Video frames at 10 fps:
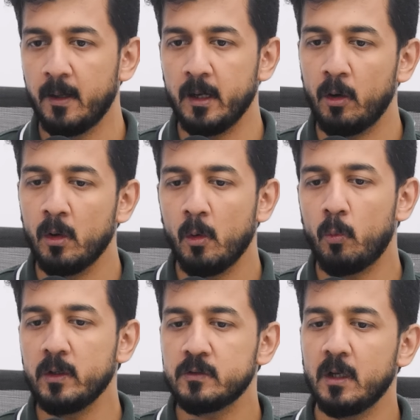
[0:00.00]
Now,
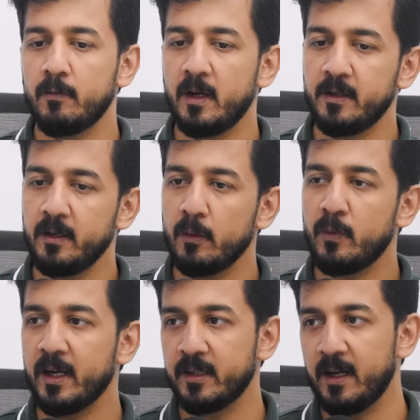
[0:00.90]
once you have
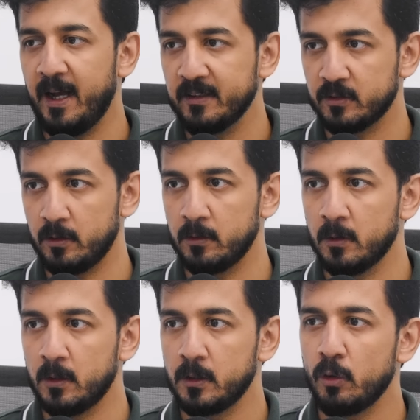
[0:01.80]
identified the hazard,
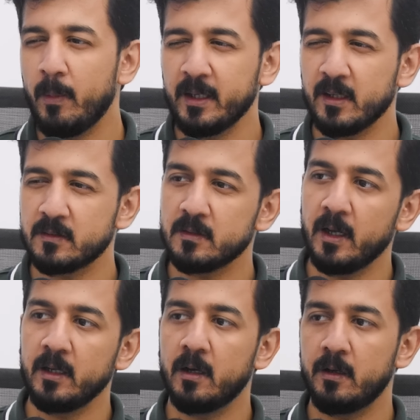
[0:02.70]
you might
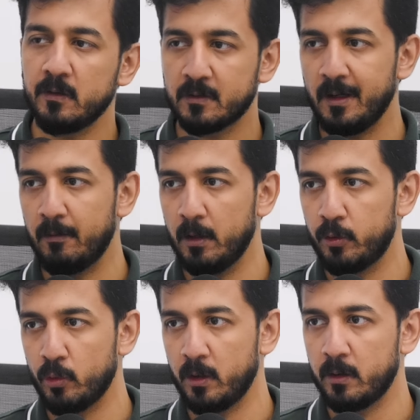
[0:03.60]
assign a risk level
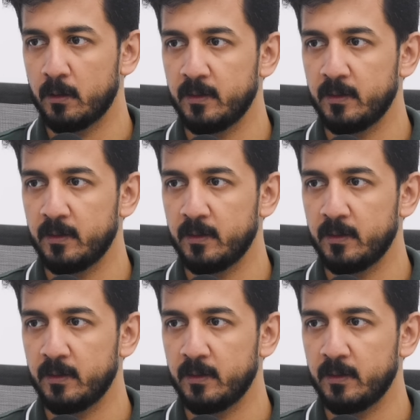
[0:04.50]
to it.